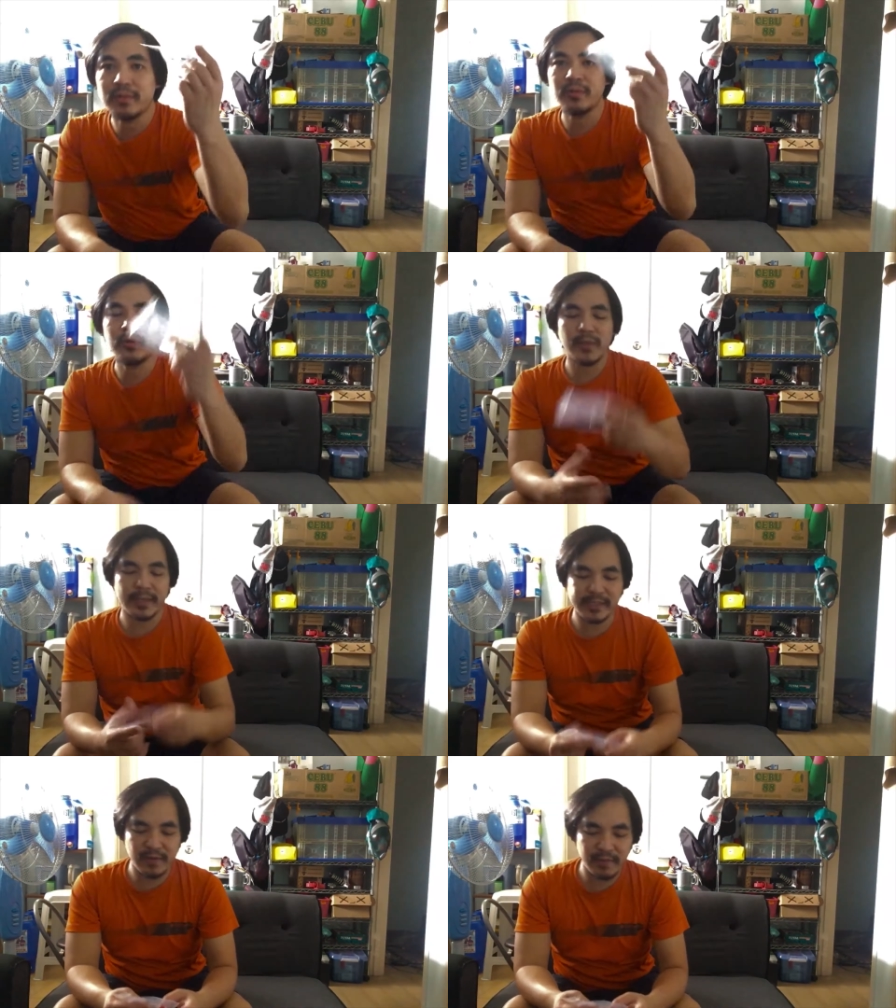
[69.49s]

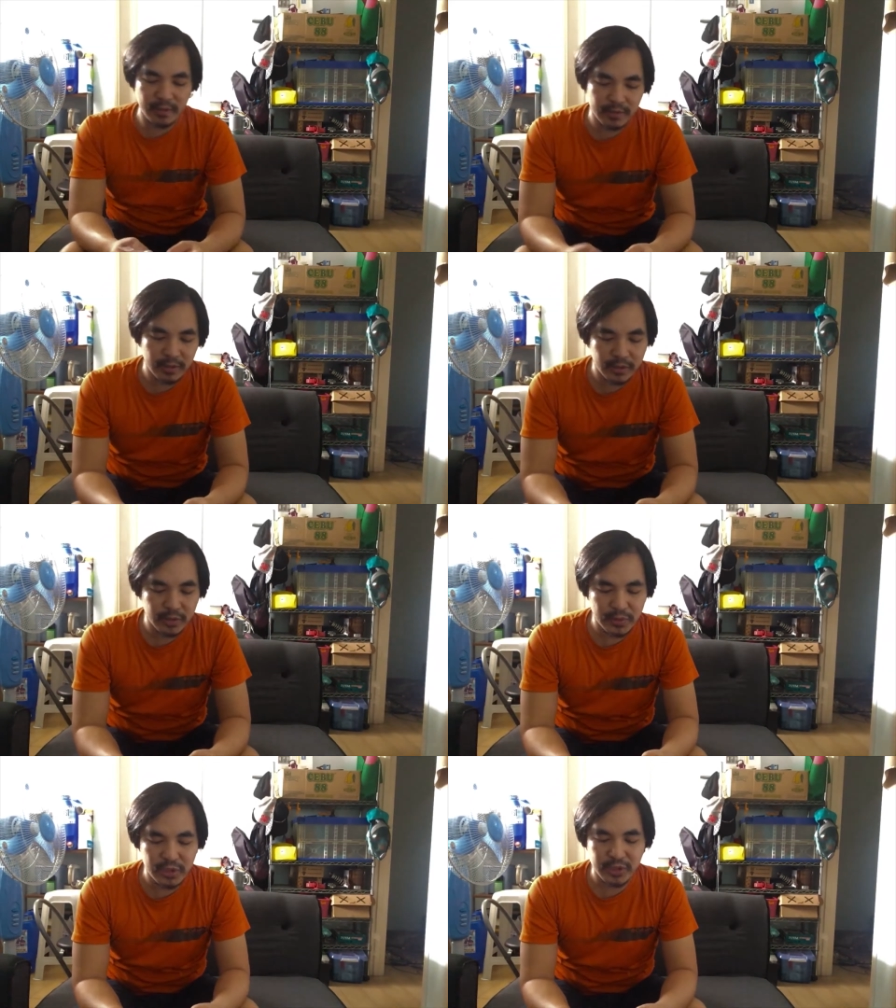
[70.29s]
QX7
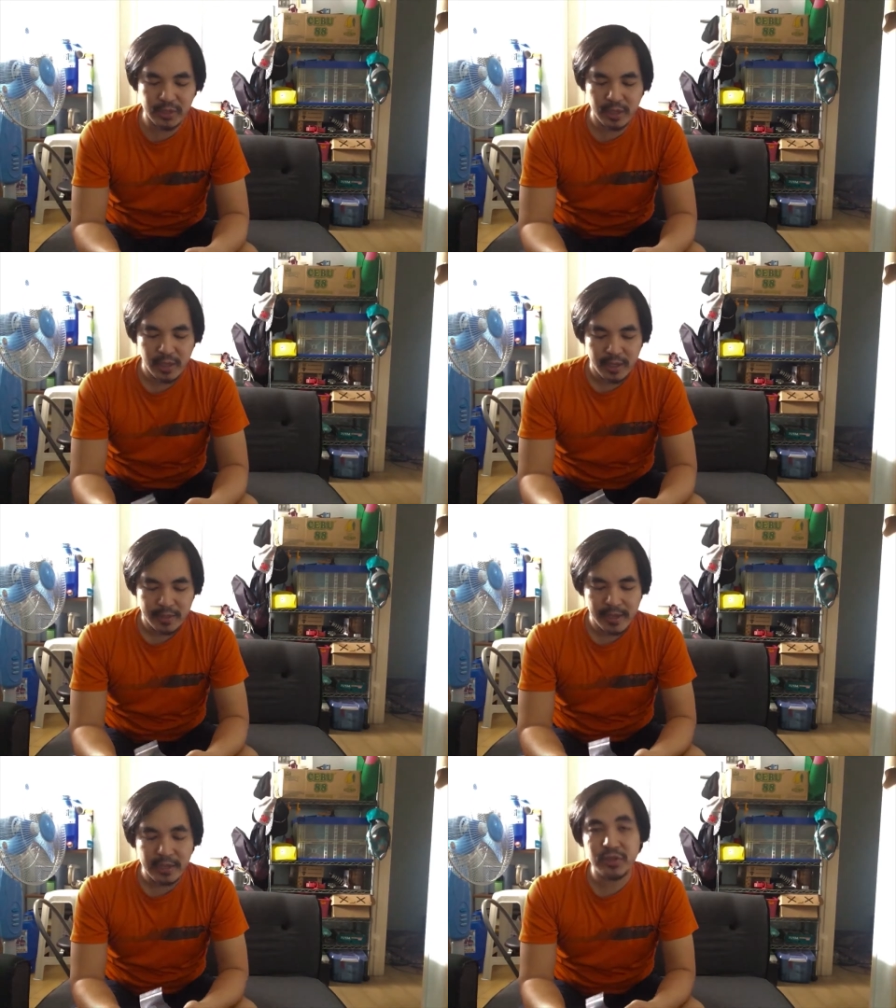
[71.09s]
switches.
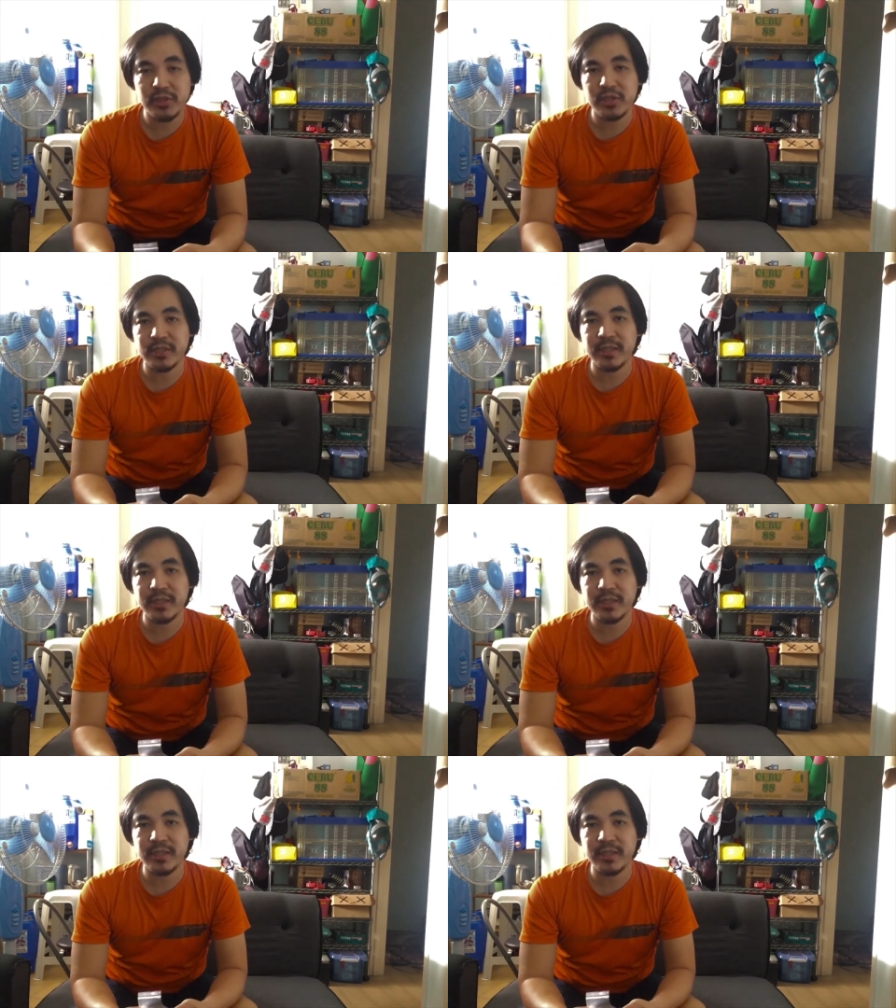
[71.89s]
They actually just